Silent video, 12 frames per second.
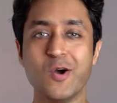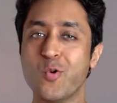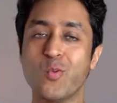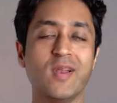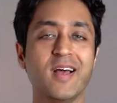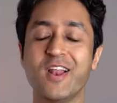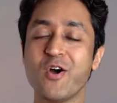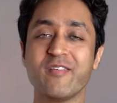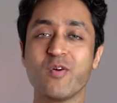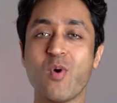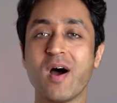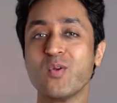Well, hello
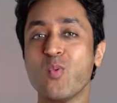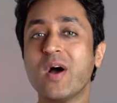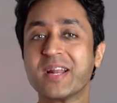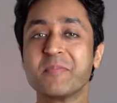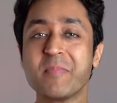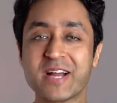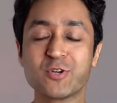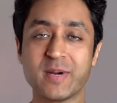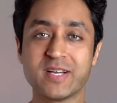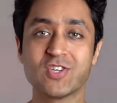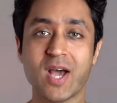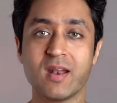everyone, welcome back to
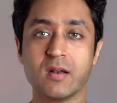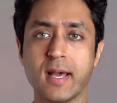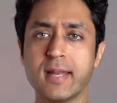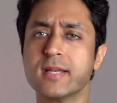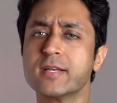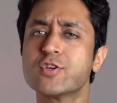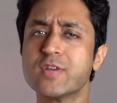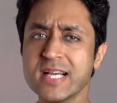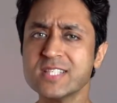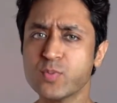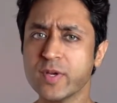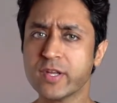my channel, and in
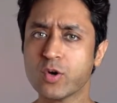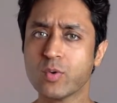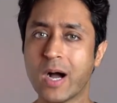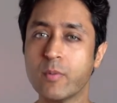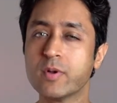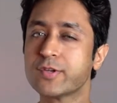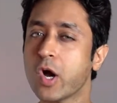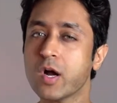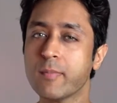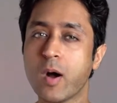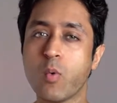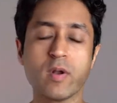today's video I will talk
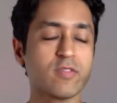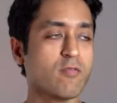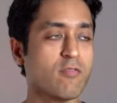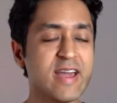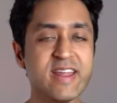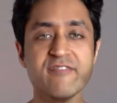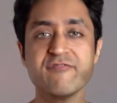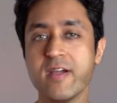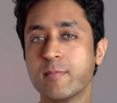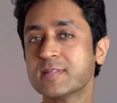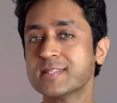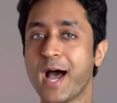about one of the very
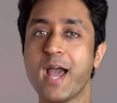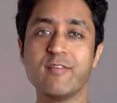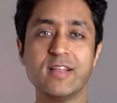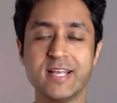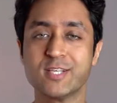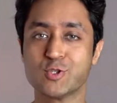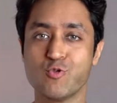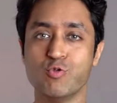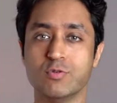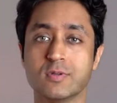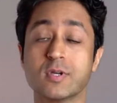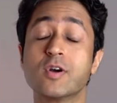famous Ivy League
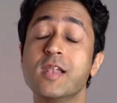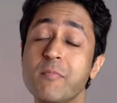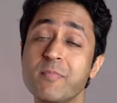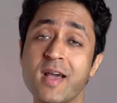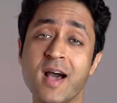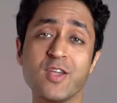school, Columbia